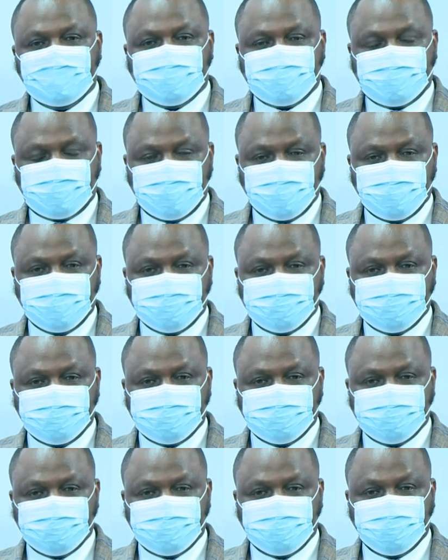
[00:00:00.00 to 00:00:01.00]
stone
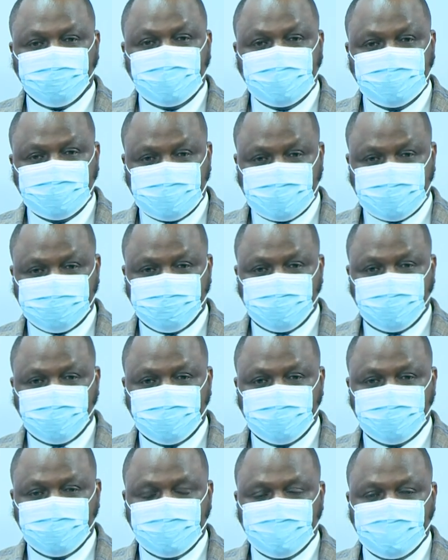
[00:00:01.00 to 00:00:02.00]
when it's
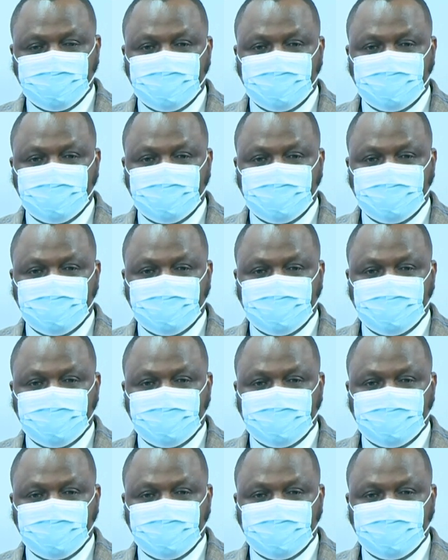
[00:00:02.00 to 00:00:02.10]
small,